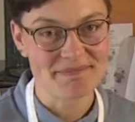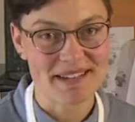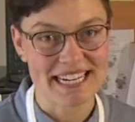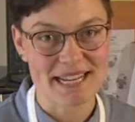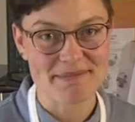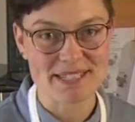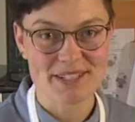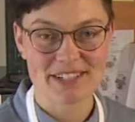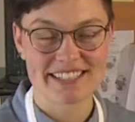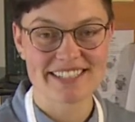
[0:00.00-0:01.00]
My name is
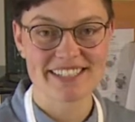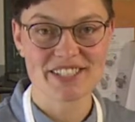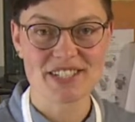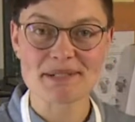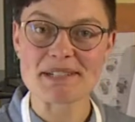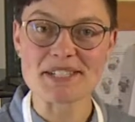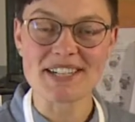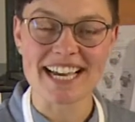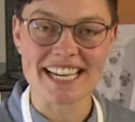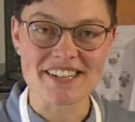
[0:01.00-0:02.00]
Chris
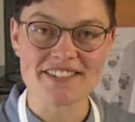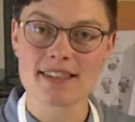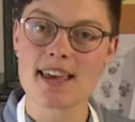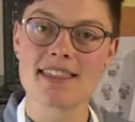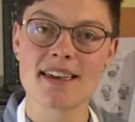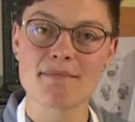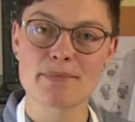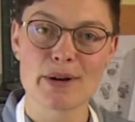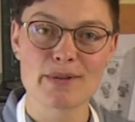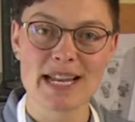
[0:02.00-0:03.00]
Lashervo. I use they, them
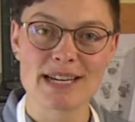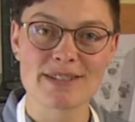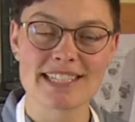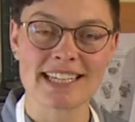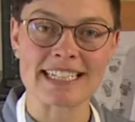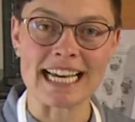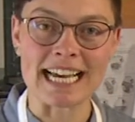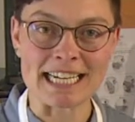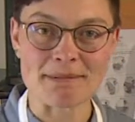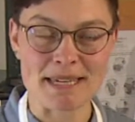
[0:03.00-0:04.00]
pronouns, and
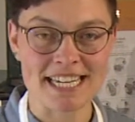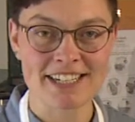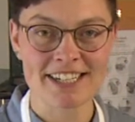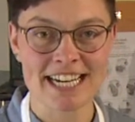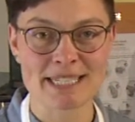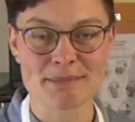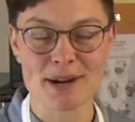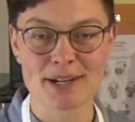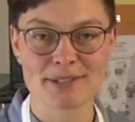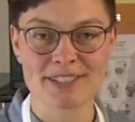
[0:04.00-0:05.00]
I'm here as a
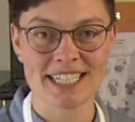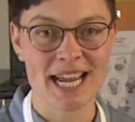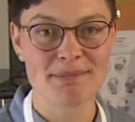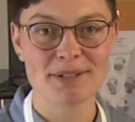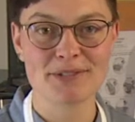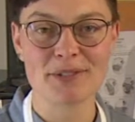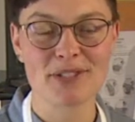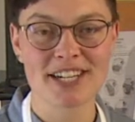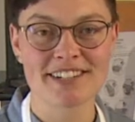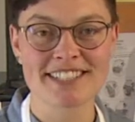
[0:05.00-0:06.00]
part of Nanaimo Food
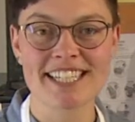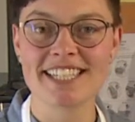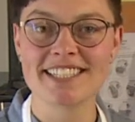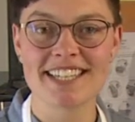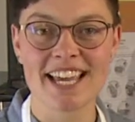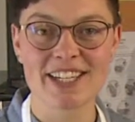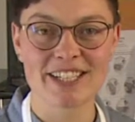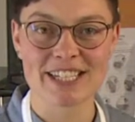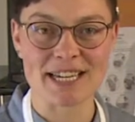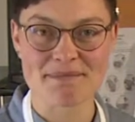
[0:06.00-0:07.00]
Chair's Kids Get
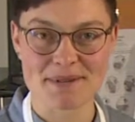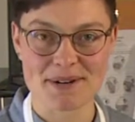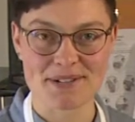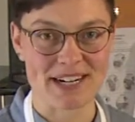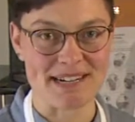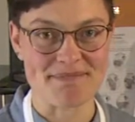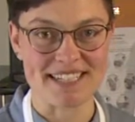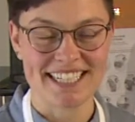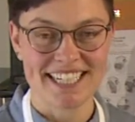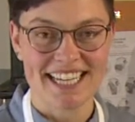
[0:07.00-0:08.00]
Cooking program.
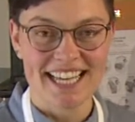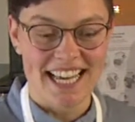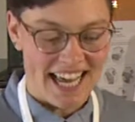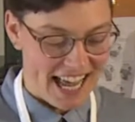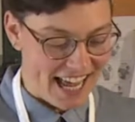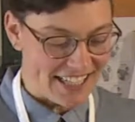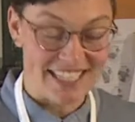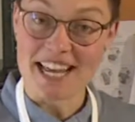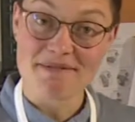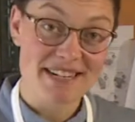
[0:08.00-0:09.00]

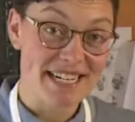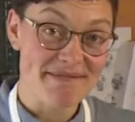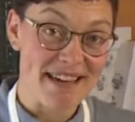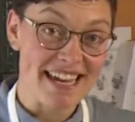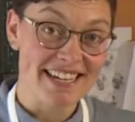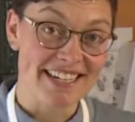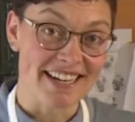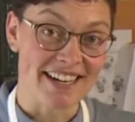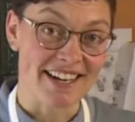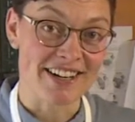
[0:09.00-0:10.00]
Today we're going to make
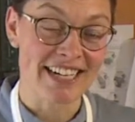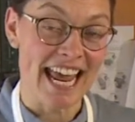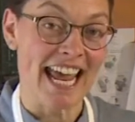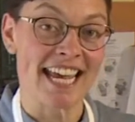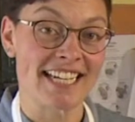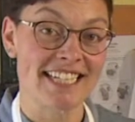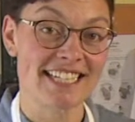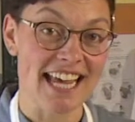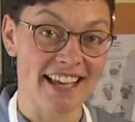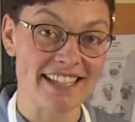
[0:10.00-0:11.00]
on-hand
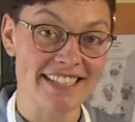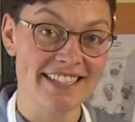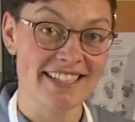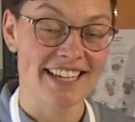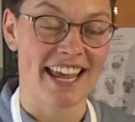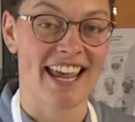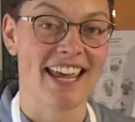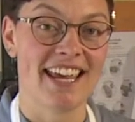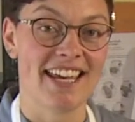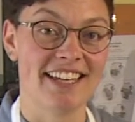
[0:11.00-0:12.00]
salads
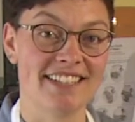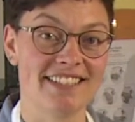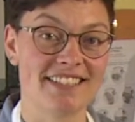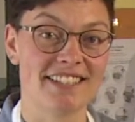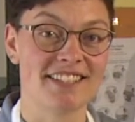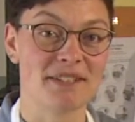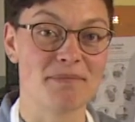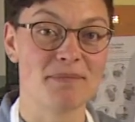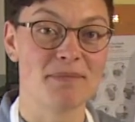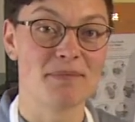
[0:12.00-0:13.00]
and
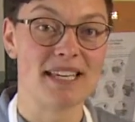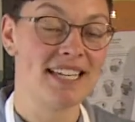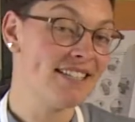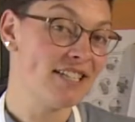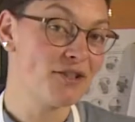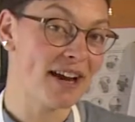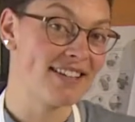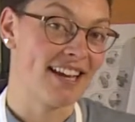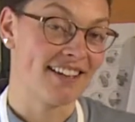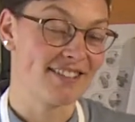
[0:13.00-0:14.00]
some easy
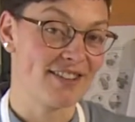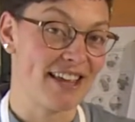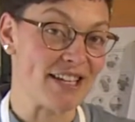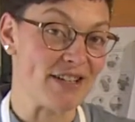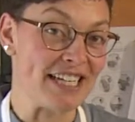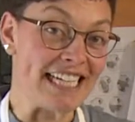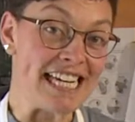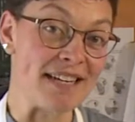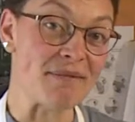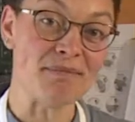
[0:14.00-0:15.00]
dressings so that you can
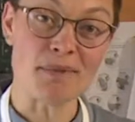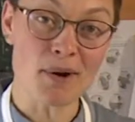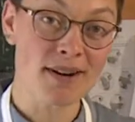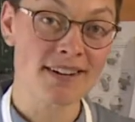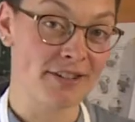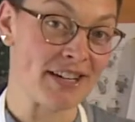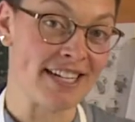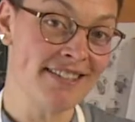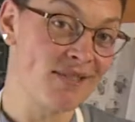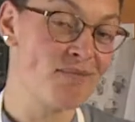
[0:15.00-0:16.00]
eat more
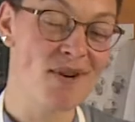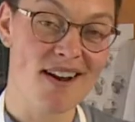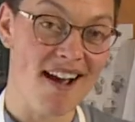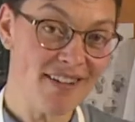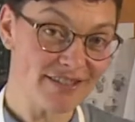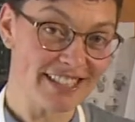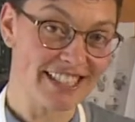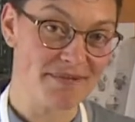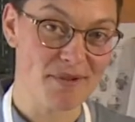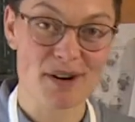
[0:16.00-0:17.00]
greens more often
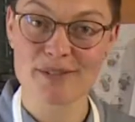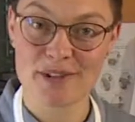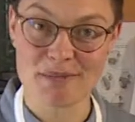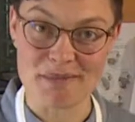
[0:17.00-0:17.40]
in more of your